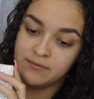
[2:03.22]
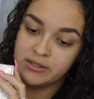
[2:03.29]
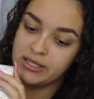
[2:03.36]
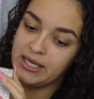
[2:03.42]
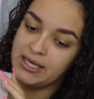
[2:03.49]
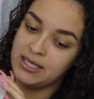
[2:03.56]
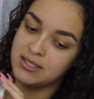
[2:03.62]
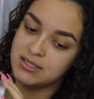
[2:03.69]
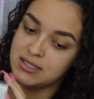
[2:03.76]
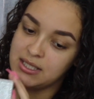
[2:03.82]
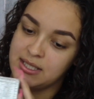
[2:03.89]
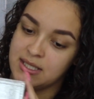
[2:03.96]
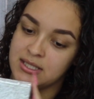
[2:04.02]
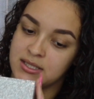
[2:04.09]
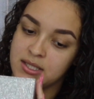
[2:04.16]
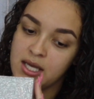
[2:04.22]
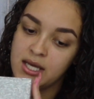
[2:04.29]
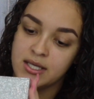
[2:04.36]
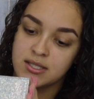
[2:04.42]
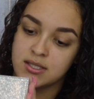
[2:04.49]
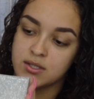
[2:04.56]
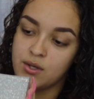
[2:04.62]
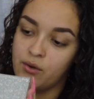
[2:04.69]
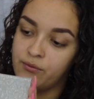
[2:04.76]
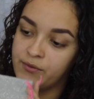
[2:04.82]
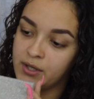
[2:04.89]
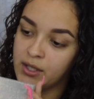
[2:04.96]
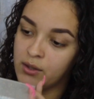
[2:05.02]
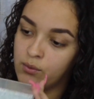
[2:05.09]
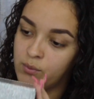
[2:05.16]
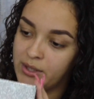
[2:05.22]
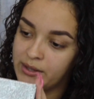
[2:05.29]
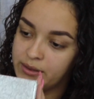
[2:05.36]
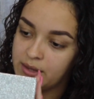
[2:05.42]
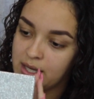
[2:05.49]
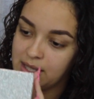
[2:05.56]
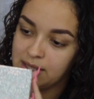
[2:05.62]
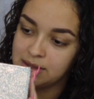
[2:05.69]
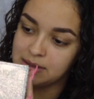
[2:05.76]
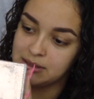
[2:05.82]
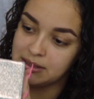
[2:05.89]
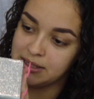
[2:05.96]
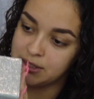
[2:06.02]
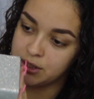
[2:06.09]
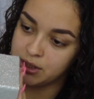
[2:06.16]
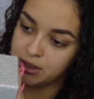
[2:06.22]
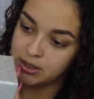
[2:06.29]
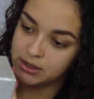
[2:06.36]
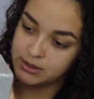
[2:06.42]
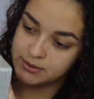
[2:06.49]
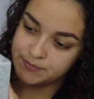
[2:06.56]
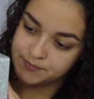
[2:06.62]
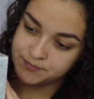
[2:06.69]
of the case is silver with glitter.